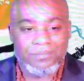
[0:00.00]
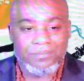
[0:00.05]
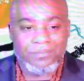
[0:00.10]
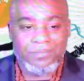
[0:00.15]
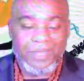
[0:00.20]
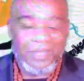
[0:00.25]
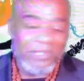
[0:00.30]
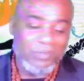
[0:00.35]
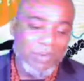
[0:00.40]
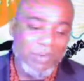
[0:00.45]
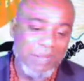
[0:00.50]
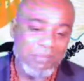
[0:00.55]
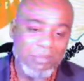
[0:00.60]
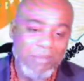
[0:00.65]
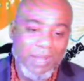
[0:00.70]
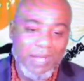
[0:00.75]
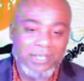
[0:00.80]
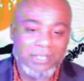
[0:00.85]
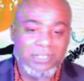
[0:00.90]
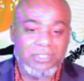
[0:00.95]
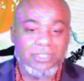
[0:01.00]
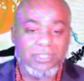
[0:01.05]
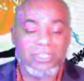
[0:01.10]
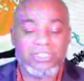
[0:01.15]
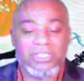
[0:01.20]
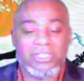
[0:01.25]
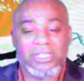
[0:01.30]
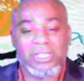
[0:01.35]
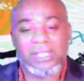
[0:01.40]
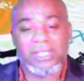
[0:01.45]
That's why I practice the
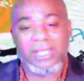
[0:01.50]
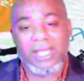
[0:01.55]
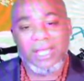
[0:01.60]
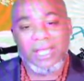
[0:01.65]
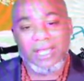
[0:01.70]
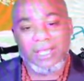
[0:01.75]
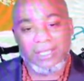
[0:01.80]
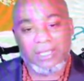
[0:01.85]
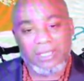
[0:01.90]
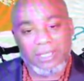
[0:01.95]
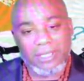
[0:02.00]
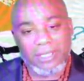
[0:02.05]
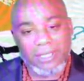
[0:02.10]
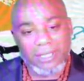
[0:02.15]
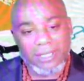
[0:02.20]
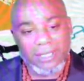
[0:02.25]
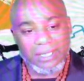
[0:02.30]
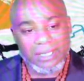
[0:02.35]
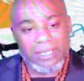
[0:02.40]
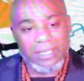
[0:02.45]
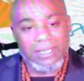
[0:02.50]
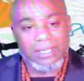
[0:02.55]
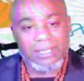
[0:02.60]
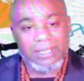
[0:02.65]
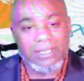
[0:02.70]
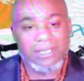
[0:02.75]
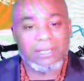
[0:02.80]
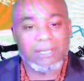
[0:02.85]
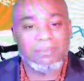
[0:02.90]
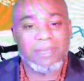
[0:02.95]
Qigong and the healing
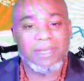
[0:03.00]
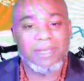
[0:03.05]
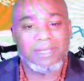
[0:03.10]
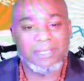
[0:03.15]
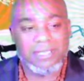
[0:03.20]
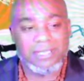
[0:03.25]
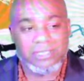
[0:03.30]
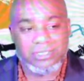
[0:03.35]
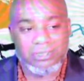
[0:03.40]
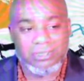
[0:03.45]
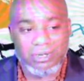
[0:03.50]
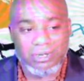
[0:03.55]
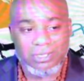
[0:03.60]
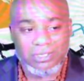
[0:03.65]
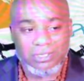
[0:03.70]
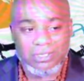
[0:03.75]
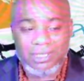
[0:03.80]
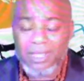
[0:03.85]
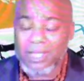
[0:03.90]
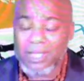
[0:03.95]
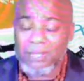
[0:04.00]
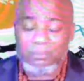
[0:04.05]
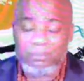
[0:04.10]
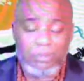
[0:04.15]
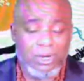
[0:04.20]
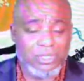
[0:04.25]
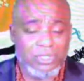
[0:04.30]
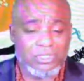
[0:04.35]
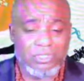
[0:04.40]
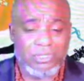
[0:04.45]
and the meditation arts.
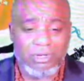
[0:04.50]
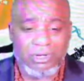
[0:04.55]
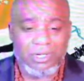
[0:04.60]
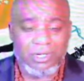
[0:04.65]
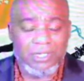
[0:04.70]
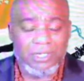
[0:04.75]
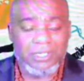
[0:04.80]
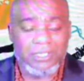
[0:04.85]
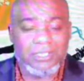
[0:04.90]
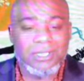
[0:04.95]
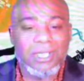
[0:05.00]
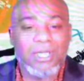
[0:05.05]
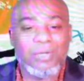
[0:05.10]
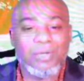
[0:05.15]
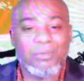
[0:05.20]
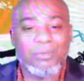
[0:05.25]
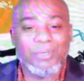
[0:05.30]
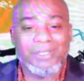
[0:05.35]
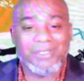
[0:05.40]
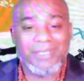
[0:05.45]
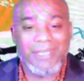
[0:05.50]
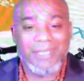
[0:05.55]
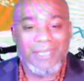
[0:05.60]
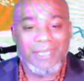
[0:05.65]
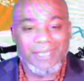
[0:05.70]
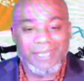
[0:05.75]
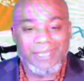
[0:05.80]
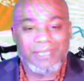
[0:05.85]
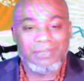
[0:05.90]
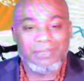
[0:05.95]
Martial artists, we dig
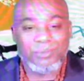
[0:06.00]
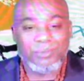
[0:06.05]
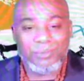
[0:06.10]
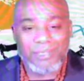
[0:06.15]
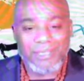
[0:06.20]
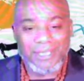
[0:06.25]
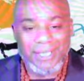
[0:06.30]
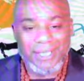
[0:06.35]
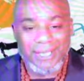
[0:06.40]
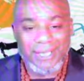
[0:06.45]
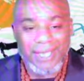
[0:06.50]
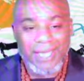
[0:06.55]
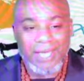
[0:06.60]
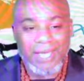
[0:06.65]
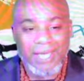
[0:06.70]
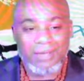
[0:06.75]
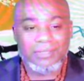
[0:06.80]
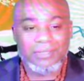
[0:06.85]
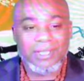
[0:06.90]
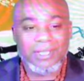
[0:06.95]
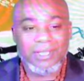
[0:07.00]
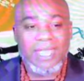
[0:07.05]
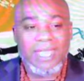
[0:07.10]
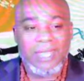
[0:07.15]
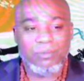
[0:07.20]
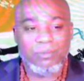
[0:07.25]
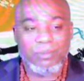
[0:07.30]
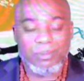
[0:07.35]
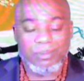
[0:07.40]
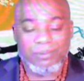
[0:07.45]
in, we dig out,
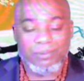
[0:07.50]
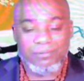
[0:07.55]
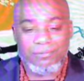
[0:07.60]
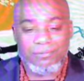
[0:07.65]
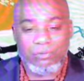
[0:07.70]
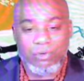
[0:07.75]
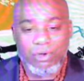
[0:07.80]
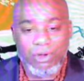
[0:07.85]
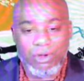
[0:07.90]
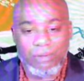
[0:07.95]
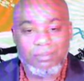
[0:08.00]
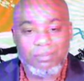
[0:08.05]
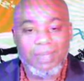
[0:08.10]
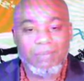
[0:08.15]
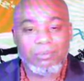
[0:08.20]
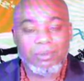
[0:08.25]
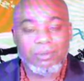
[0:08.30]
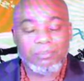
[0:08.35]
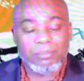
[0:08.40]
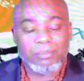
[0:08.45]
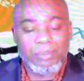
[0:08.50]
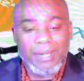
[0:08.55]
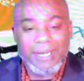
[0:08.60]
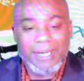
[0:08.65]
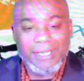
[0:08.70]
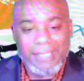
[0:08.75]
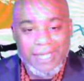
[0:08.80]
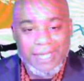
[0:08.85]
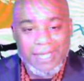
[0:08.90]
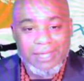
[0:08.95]
and we perform and we
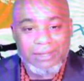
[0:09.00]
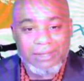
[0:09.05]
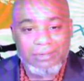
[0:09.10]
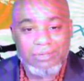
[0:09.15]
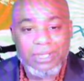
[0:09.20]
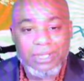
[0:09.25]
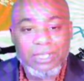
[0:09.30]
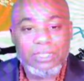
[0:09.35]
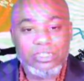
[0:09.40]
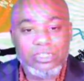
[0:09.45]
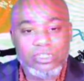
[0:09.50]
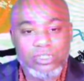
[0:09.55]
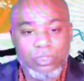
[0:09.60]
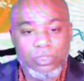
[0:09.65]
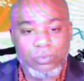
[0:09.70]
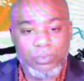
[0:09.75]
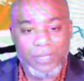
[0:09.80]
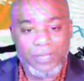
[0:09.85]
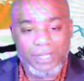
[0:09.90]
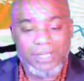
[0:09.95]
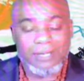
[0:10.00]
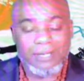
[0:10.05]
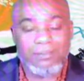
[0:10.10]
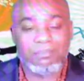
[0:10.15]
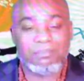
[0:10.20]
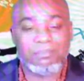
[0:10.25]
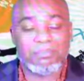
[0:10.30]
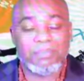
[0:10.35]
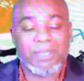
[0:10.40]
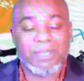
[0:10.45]
break down so we can
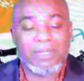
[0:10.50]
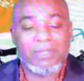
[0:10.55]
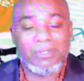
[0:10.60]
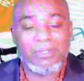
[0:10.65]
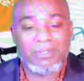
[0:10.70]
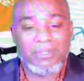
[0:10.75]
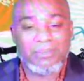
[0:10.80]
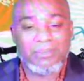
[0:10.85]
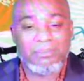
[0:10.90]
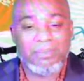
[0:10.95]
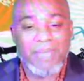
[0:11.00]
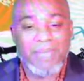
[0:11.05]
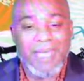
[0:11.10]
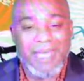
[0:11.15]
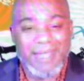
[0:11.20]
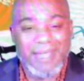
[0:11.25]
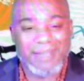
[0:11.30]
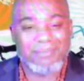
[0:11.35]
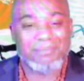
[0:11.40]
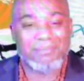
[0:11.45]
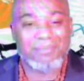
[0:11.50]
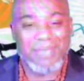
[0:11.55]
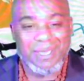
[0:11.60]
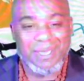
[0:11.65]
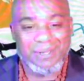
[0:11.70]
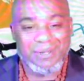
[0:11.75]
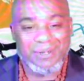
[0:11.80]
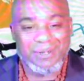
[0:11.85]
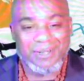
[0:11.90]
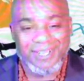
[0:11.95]
build back
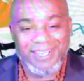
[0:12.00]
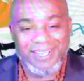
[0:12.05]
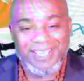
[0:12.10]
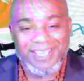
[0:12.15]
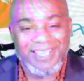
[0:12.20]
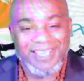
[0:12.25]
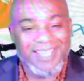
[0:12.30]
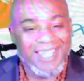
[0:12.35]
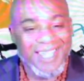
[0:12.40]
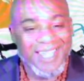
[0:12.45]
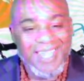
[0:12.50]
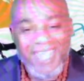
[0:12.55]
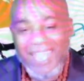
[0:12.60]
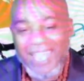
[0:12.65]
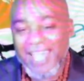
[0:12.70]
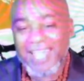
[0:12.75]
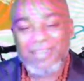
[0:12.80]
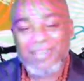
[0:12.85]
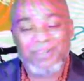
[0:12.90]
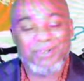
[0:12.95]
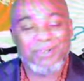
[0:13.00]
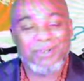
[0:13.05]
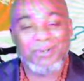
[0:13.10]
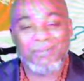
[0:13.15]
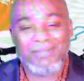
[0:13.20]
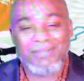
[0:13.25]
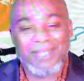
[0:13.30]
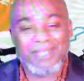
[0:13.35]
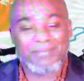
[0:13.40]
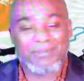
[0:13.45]
better. I don't know
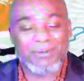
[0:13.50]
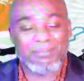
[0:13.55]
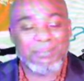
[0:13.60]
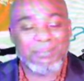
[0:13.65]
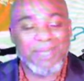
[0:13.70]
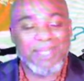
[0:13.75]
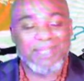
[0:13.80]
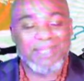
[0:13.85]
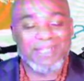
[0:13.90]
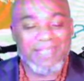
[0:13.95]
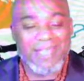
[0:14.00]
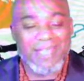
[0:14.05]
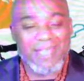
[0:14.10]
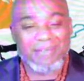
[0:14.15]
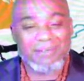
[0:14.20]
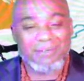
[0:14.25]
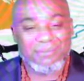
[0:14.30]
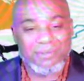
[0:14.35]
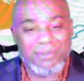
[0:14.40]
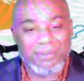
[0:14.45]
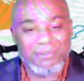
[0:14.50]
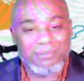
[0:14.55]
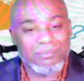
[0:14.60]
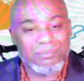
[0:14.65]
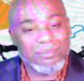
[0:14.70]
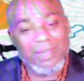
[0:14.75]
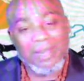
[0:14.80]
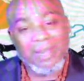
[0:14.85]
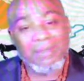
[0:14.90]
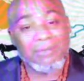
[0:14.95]
if that's where Biden got it from,
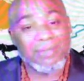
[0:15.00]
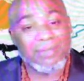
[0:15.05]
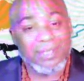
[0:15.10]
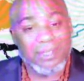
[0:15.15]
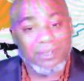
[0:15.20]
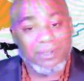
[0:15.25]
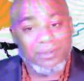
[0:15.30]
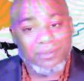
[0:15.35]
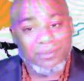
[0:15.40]
but I don't care.